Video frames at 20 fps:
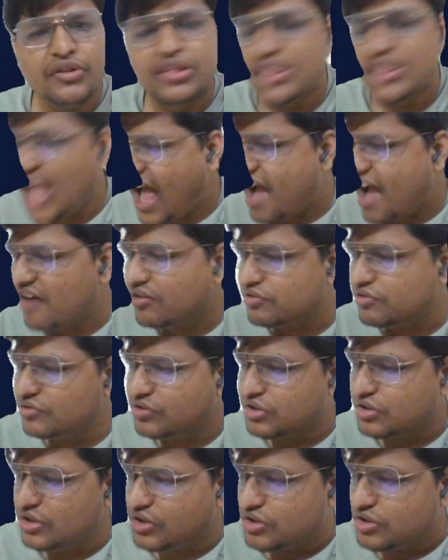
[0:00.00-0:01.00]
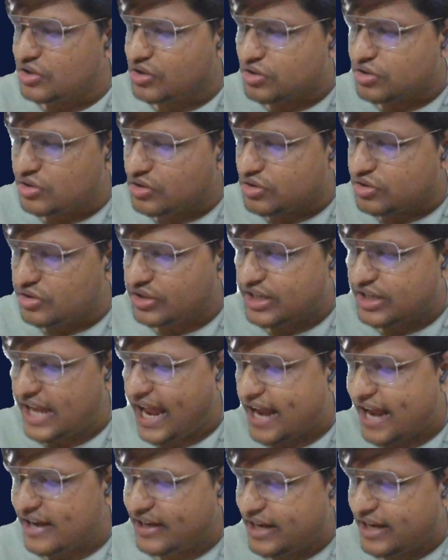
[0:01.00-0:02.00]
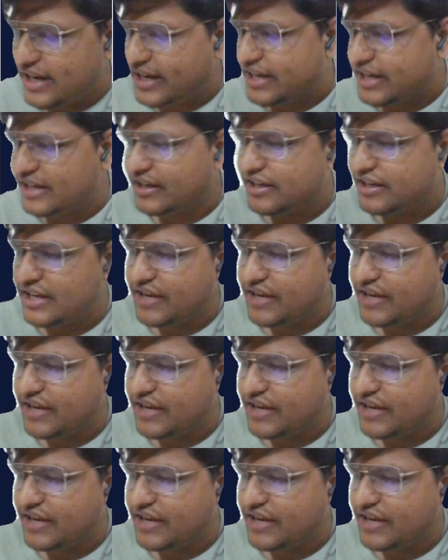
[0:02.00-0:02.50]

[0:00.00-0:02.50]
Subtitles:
Now they are telling